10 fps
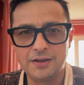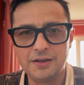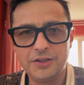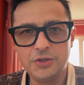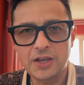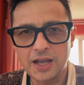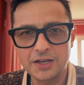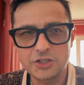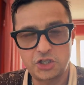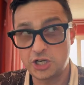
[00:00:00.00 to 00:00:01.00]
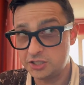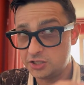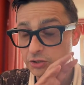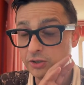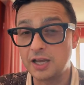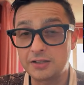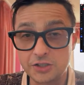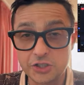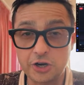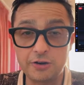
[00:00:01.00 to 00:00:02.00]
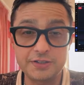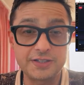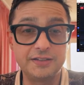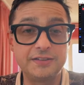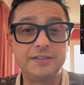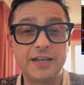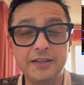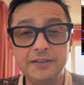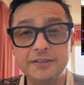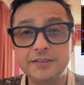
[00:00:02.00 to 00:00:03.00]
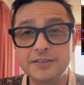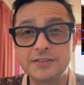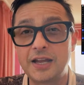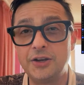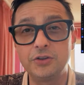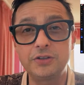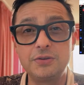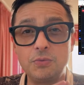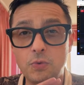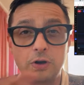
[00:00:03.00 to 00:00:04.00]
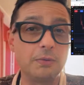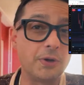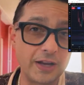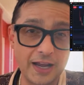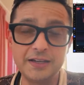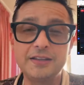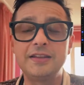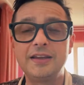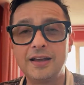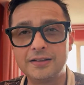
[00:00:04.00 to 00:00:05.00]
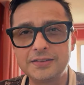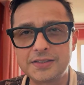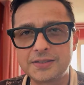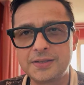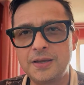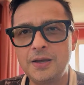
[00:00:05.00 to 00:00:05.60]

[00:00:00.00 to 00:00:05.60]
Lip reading: You can just look at the charts and the technicals and not worry about anything else,